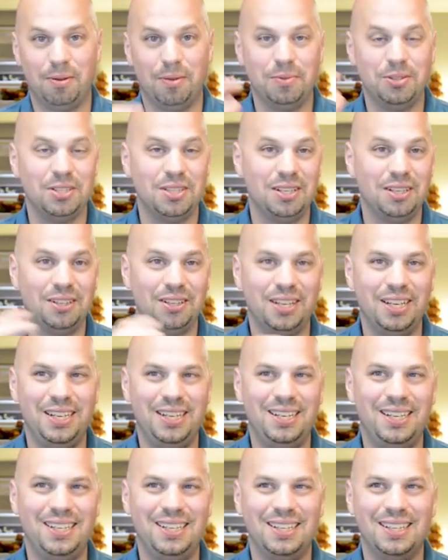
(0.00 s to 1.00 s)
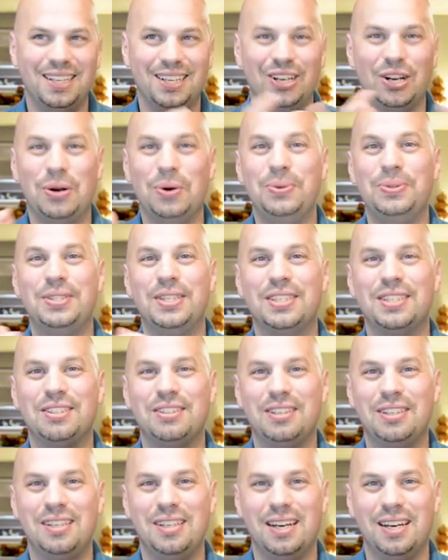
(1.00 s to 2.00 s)
Almost think of like a
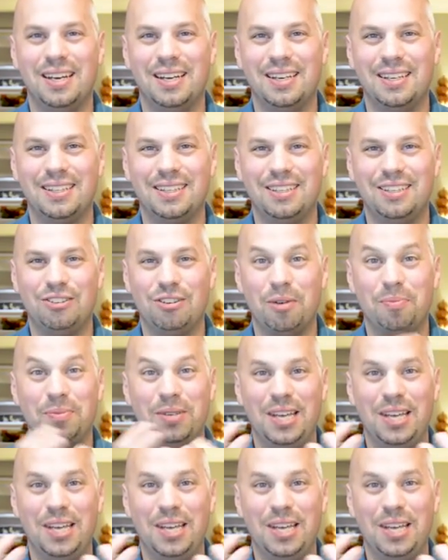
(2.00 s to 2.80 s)
Hostess crumb